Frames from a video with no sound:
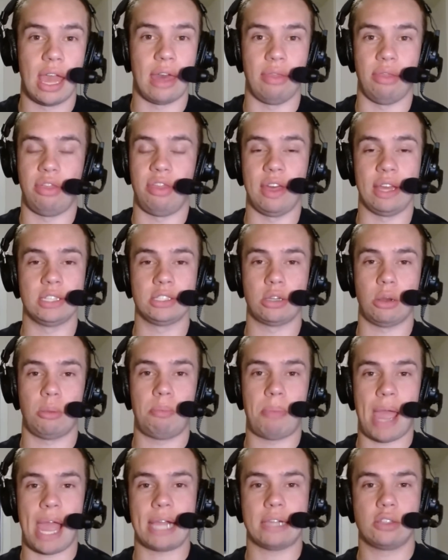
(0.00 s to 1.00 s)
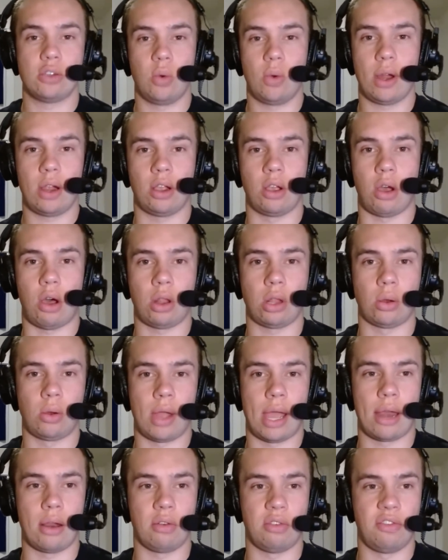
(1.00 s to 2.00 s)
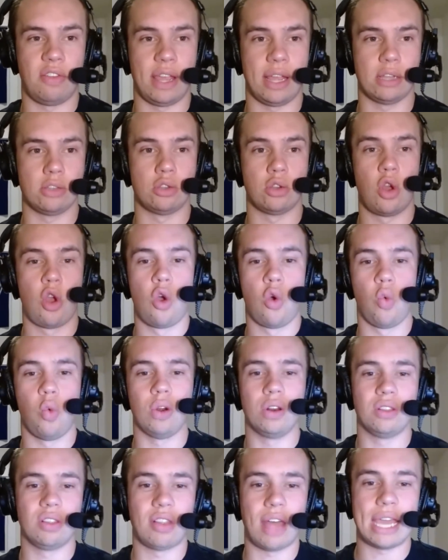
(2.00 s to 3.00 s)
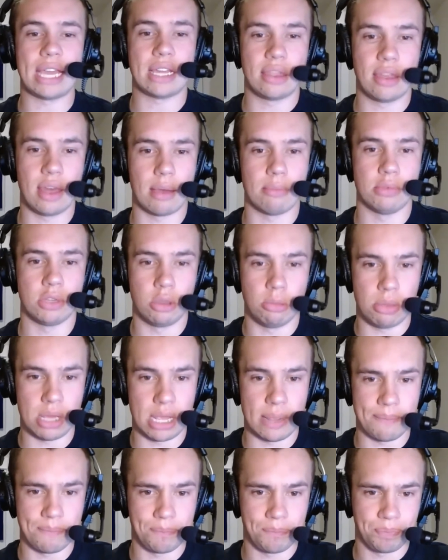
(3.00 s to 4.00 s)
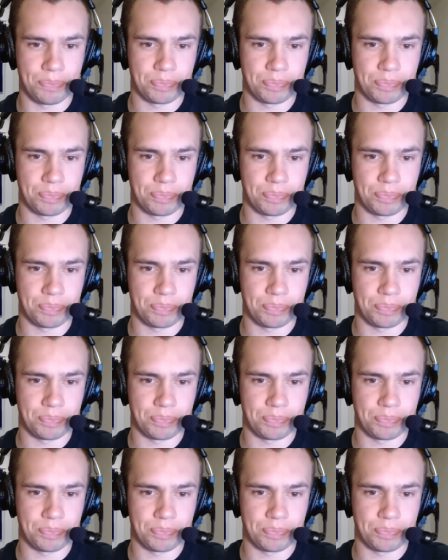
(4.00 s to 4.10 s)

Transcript: and things are back to where Colorado fans would like them to be.